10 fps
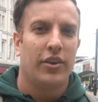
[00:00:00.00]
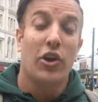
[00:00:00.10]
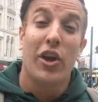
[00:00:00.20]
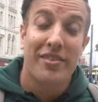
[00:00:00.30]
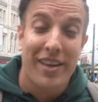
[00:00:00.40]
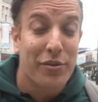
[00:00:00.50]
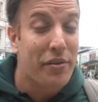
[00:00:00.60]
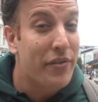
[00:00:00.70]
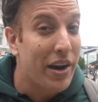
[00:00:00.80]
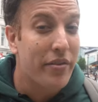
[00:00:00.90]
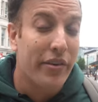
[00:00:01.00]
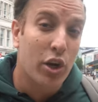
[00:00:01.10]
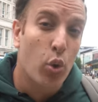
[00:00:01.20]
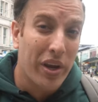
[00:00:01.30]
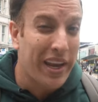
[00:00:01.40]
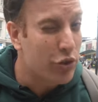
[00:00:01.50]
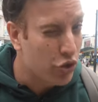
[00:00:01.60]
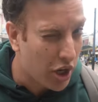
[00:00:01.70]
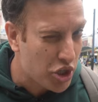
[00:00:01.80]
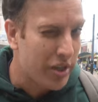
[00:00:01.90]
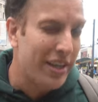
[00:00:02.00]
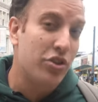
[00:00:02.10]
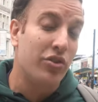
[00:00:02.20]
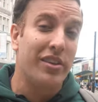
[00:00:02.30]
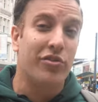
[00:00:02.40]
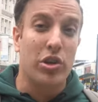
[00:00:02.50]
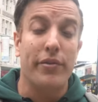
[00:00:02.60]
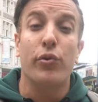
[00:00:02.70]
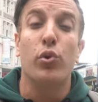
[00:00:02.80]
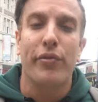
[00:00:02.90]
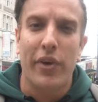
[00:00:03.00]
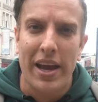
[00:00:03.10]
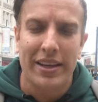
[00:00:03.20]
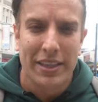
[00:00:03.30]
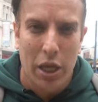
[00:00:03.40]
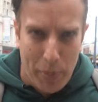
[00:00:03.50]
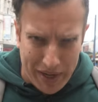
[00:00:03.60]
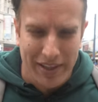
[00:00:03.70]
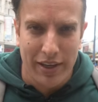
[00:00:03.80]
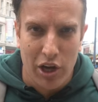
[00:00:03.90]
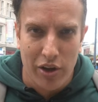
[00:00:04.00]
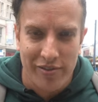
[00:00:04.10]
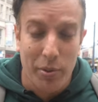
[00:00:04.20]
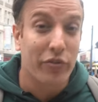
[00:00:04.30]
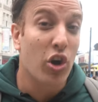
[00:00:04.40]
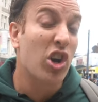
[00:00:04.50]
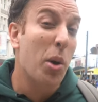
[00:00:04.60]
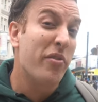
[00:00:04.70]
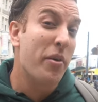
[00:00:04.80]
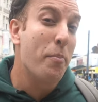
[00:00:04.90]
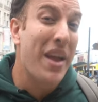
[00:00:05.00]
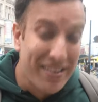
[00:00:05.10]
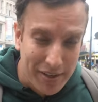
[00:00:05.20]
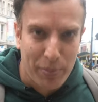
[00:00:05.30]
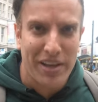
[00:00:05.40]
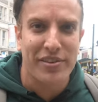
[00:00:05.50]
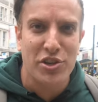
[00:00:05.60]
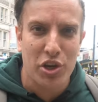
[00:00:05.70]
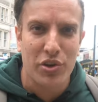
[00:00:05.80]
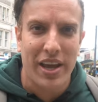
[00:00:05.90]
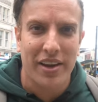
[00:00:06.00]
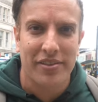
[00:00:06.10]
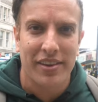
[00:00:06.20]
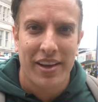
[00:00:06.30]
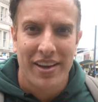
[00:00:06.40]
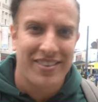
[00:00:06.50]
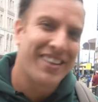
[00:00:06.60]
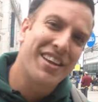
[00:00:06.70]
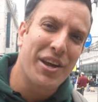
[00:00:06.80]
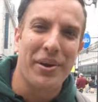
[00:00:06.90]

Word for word: Okay, so that was a very, very quick introduction into the street food fair at Piccadilly Gardens, but I've got a couple of amazing places to show you next, so let's get